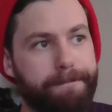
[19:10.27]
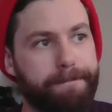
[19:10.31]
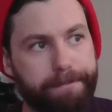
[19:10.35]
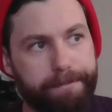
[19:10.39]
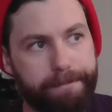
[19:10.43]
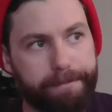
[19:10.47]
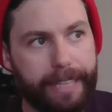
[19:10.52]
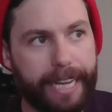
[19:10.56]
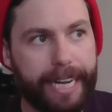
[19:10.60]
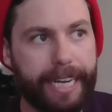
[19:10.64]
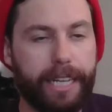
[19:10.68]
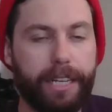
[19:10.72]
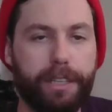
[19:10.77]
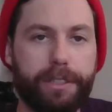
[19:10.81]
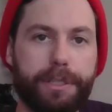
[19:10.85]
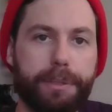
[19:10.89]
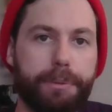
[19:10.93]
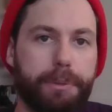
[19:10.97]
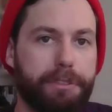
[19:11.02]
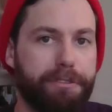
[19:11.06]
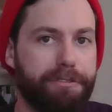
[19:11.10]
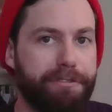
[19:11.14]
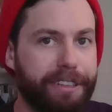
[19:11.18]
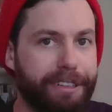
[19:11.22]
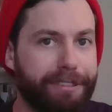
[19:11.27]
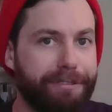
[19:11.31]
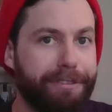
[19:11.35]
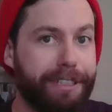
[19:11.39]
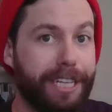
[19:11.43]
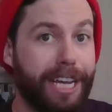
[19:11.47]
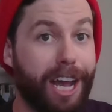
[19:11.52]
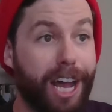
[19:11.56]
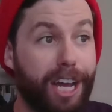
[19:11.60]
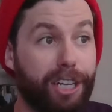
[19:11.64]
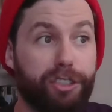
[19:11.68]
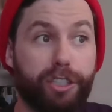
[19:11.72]
Then it goes up to 50,
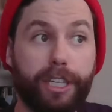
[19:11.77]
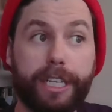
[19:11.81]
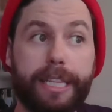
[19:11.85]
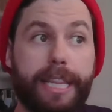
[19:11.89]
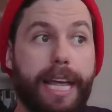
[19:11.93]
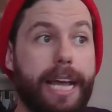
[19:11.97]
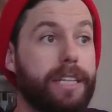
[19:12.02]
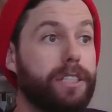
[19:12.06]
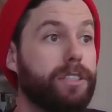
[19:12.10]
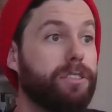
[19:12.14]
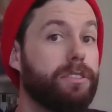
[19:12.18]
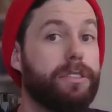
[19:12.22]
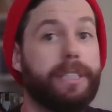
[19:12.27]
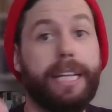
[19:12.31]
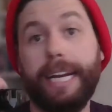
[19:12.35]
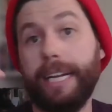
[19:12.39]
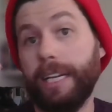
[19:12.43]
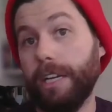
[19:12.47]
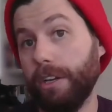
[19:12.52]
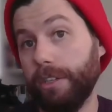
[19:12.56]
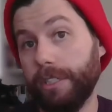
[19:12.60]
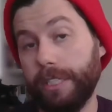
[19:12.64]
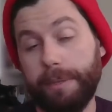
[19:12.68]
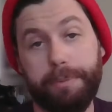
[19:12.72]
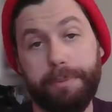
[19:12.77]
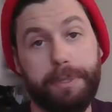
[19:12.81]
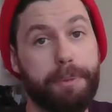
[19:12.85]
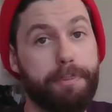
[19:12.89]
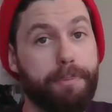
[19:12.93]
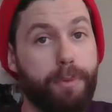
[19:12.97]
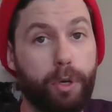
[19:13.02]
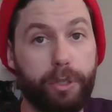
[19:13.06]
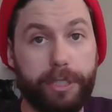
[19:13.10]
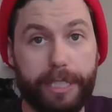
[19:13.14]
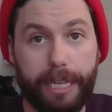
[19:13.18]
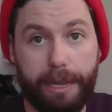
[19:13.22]
100. Then it goes up to
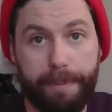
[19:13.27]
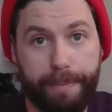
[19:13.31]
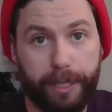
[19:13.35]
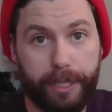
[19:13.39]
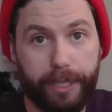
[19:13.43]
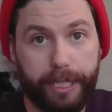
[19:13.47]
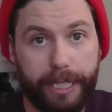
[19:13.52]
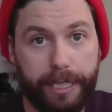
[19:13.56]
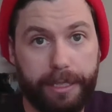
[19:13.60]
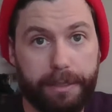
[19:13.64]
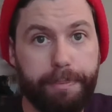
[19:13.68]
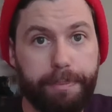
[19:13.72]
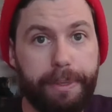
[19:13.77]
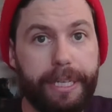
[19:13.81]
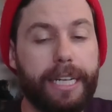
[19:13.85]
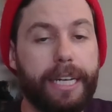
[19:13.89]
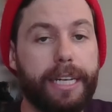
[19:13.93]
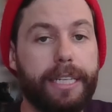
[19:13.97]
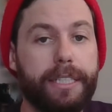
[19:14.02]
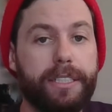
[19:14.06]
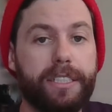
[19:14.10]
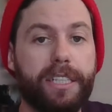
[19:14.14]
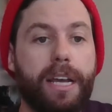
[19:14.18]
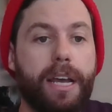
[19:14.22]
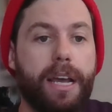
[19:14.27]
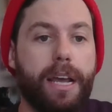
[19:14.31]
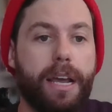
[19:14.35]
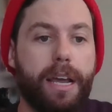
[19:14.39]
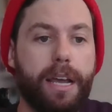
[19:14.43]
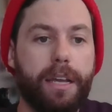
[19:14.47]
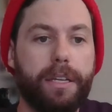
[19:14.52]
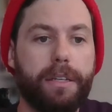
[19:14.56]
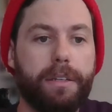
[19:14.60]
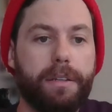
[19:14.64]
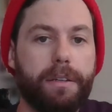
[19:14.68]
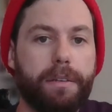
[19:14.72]
multi-million, because
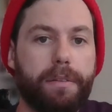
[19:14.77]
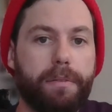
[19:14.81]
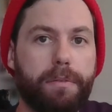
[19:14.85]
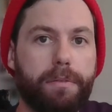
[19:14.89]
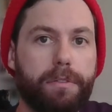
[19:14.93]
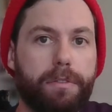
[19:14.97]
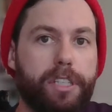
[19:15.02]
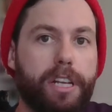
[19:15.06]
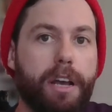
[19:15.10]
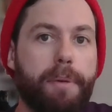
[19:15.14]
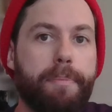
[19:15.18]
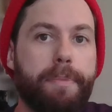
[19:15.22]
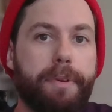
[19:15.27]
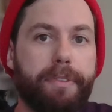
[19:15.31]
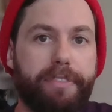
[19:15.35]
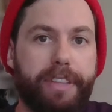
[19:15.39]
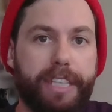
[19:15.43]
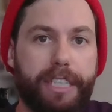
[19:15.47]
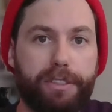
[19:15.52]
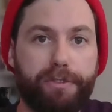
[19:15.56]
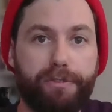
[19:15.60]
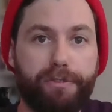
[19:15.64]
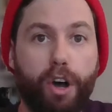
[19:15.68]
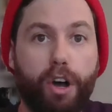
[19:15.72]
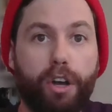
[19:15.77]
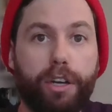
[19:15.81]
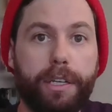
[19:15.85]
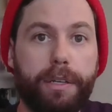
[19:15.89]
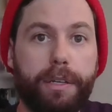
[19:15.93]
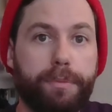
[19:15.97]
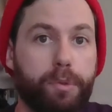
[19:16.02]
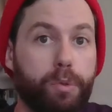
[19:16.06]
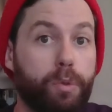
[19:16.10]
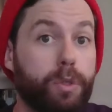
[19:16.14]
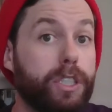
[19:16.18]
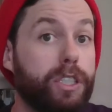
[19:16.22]
some of these
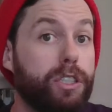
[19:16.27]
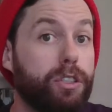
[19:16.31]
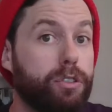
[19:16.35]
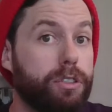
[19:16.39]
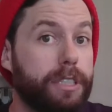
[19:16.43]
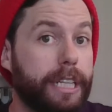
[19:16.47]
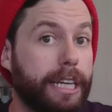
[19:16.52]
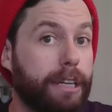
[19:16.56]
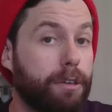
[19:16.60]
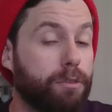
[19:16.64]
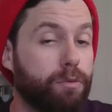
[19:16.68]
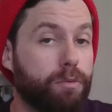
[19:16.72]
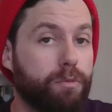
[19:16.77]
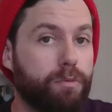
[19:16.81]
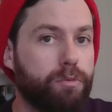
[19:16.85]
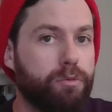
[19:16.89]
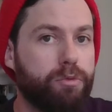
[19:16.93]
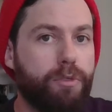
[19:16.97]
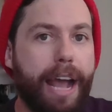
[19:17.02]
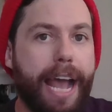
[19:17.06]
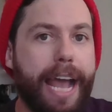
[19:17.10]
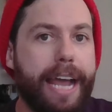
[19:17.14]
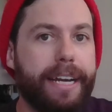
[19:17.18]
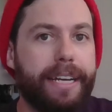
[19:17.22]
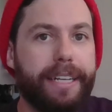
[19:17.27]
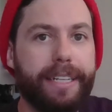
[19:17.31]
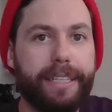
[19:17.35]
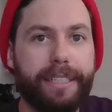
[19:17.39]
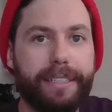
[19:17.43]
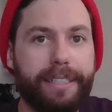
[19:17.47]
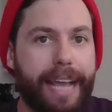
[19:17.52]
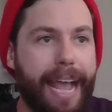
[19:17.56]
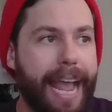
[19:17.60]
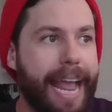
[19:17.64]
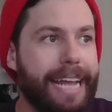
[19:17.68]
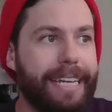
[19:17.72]
volumes will use like red
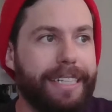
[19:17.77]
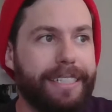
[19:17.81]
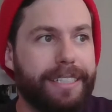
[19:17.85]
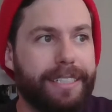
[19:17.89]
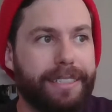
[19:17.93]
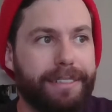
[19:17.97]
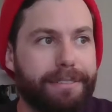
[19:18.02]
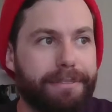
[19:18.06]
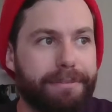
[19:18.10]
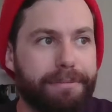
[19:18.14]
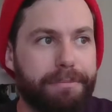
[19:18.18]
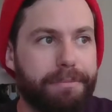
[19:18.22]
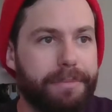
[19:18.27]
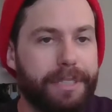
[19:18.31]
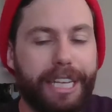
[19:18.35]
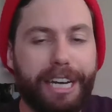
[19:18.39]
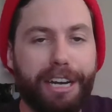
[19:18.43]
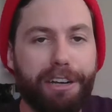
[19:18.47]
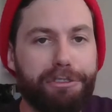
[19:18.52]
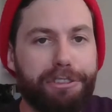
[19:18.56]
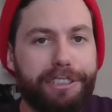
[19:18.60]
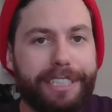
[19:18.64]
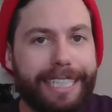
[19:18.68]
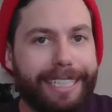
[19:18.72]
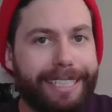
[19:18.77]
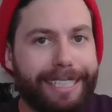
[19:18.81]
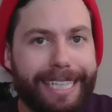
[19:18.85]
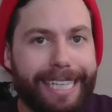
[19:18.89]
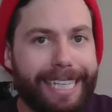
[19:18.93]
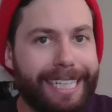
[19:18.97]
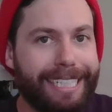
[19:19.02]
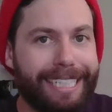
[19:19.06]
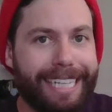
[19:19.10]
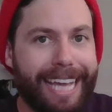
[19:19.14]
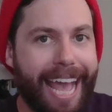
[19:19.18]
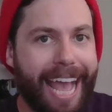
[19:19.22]

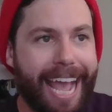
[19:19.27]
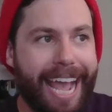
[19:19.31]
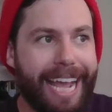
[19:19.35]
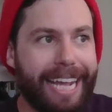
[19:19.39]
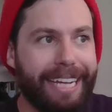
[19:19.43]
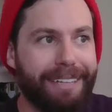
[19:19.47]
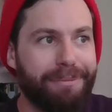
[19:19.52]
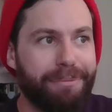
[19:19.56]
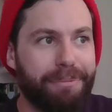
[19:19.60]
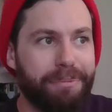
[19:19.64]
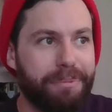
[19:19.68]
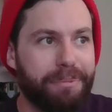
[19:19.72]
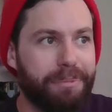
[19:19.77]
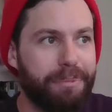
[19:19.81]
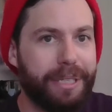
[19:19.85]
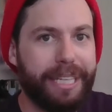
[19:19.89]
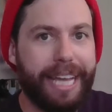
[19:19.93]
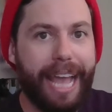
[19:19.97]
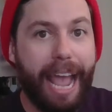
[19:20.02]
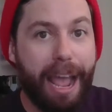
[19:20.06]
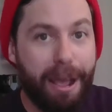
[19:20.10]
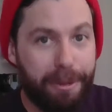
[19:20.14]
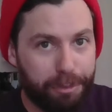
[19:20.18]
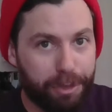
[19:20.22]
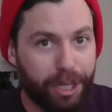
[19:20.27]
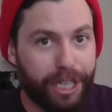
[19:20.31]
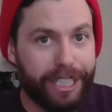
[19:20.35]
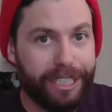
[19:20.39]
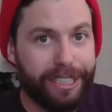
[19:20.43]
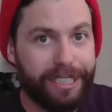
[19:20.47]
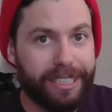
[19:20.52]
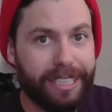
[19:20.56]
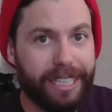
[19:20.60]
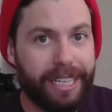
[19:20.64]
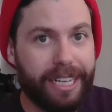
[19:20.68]
16K cameras